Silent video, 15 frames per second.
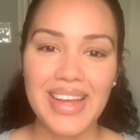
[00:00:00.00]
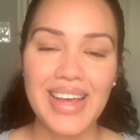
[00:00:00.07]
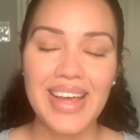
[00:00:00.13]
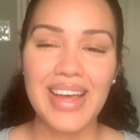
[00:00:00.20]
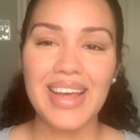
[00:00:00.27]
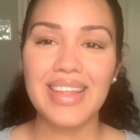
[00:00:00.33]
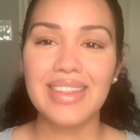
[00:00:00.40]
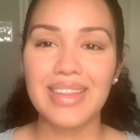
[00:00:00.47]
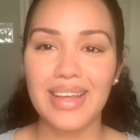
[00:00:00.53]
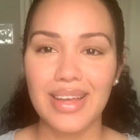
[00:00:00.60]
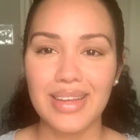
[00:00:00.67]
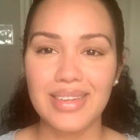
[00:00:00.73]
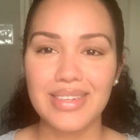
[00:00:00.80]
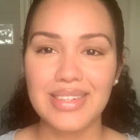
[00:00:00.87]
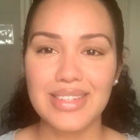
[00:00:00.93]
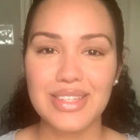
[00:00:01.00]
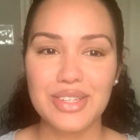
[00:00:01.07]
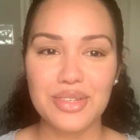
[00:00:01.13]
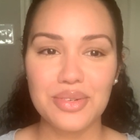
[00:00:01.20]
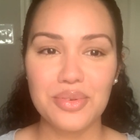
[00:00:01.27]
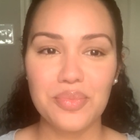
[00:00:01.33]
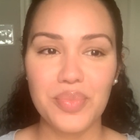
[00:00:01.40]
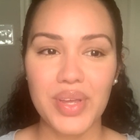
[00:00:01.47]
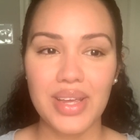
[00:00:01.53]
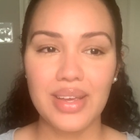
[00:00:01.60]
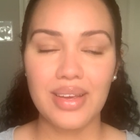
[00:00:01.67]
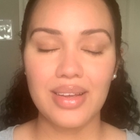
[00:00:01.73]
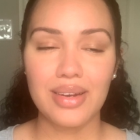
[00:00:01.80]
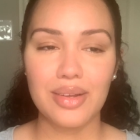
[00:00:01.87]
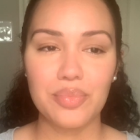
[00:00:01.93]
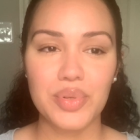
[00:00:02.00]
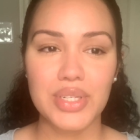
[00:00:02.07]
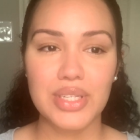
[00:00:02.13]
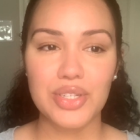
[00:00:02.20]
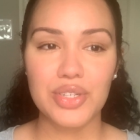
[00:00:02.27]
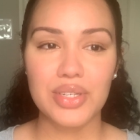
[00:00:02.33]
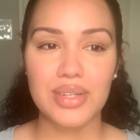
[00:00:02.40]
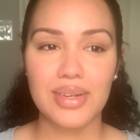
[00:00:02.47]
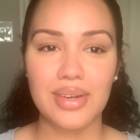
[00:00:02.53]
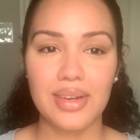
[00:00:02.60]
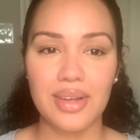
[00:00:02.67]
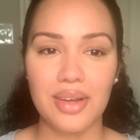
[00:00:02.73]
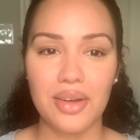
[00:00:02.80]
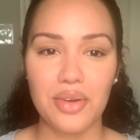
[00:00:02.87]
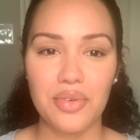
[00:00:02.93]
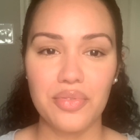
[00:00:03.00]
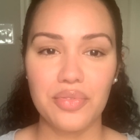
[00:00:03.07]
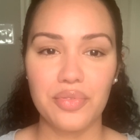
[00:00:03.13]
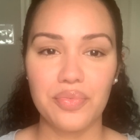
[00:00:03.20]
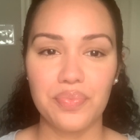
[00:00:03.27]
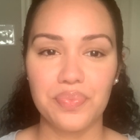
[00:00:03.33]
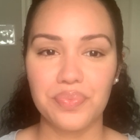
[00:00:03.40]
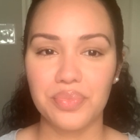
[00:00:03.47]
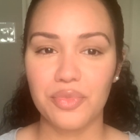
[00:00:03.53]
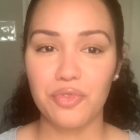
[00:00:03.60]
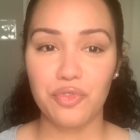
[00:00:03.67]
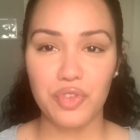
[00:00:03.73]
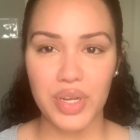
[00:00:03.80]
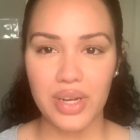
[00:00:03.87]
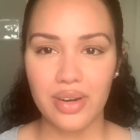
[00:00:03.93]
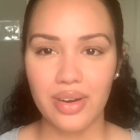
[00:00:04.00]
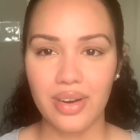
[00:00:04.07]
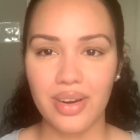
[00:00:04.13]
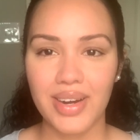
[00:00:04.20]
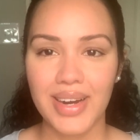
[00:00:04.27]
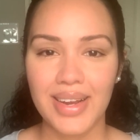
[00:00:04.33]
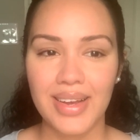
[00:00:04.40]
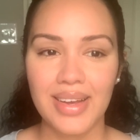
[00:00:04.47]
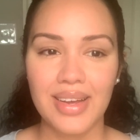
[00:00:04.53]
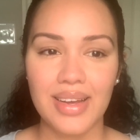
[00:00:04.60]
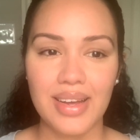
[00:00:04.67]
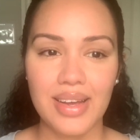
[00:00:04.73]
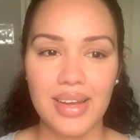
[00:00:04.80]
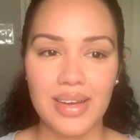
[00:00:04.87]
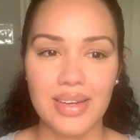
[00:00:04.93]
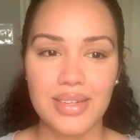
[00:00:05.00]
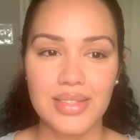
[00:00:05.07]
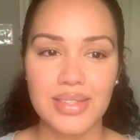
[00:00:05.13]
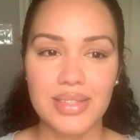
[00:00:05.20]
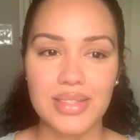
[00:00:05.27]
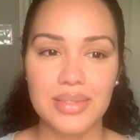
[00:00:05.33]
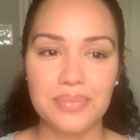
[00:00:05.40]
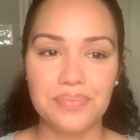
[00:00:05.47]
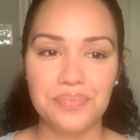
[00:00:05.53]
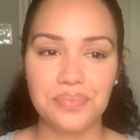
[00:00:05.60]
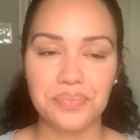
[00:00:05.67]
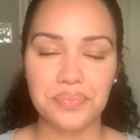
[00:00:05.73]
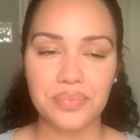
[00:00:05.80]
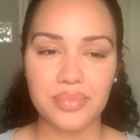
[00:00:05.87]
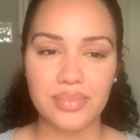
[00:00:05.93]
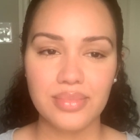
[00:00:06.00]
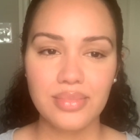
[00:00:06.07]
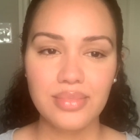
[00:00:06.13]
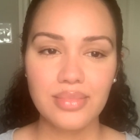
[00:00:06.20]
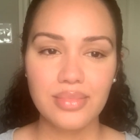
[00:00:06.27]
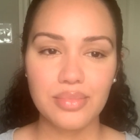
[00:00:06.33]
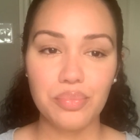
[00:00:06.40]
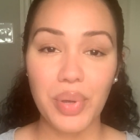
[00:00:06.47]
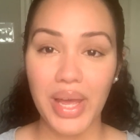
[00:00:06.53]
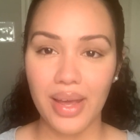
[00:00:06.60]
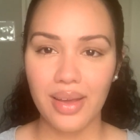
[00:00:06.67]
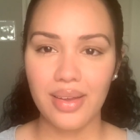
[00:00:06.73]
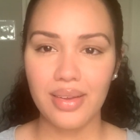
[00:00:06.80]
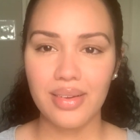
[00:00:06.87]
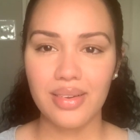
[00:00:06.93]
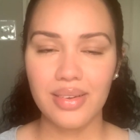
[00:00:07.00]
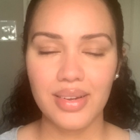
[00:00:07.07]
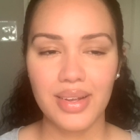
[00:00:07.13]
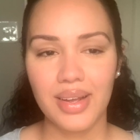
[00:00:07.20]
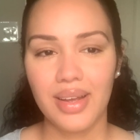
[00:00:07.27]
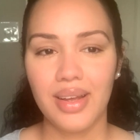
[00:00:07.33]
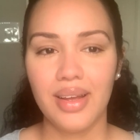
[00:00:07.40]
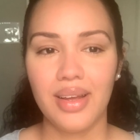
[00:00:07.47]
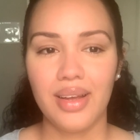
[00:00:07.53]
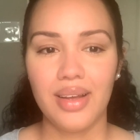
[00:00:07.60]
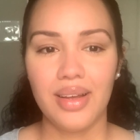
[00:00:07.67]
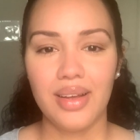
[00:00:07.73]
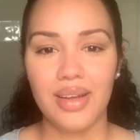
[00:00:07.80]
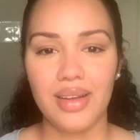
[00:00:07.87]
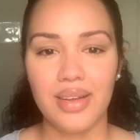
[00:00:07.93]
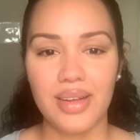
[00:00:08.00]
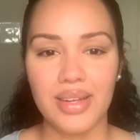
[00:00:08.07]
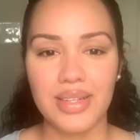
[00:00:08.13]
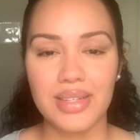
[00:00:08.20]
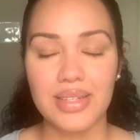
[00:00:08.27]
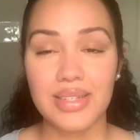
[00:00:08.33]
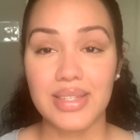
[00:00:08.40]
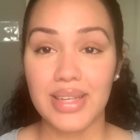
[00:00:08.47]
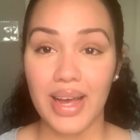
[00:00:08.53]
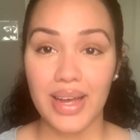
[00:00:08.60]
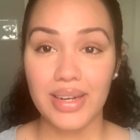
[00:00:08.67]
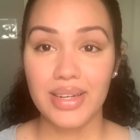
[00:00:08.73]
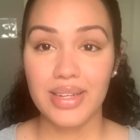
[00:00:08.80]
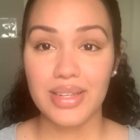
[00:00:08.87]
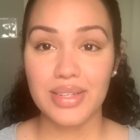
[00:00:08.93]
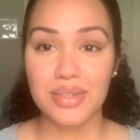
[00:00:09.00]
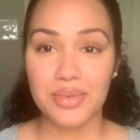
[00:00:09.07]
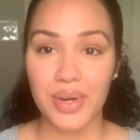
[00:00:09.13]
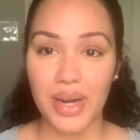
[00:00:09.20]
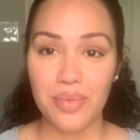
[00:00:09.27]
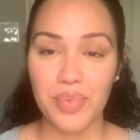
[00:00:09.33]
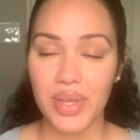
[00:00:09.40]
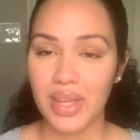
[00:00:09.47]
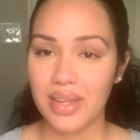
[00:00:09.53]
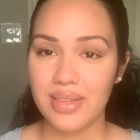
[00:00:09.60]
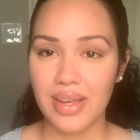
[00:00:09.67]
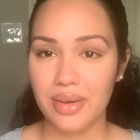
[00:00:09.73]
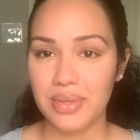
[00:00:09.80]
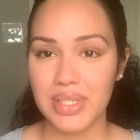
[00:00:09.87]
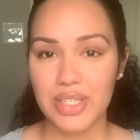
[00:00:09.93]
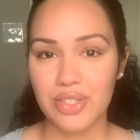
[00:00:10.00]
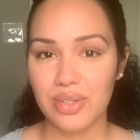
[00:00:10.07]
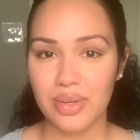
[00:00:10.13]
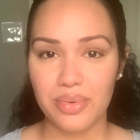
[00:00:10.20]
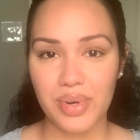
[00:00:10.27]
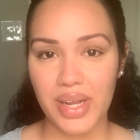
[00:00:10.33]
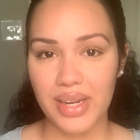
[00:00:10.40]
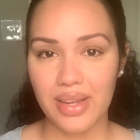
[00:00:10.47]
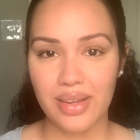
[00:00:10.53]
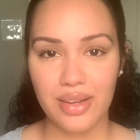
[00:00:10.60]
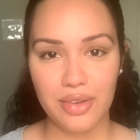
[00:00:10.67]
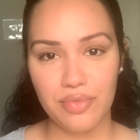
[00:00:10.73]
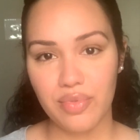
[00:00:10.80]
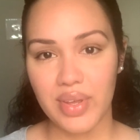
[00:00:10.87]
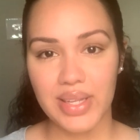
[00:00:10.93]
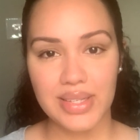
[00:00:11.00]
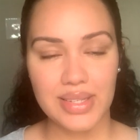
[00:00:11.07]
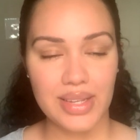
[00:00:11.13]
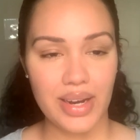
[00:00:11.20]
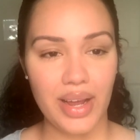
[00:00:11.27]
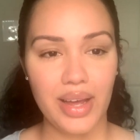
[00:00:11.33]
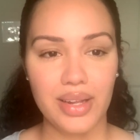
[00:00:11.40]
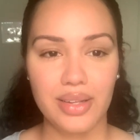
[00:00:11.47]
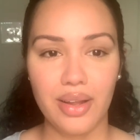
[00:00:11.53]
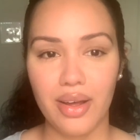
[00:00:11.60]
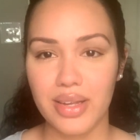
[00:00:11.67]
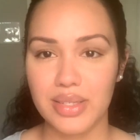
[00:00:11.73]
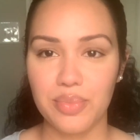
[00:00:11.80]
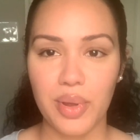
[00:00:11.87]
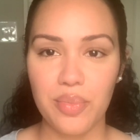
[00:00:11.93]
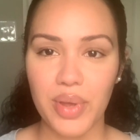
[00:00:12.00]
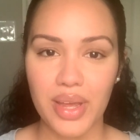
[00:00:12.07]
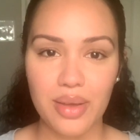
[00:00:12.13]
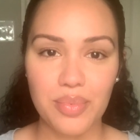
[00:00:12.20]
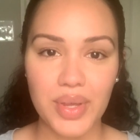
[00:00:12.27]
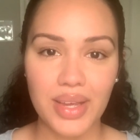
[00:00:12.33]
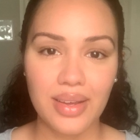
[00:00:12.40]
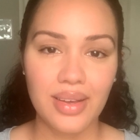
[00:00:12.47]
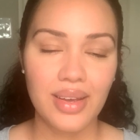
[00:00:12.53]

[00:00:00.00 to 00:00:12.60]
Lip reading: And then to be in a position of fear and pain and sadness, right? Because I was already convinced that I had lost my baby.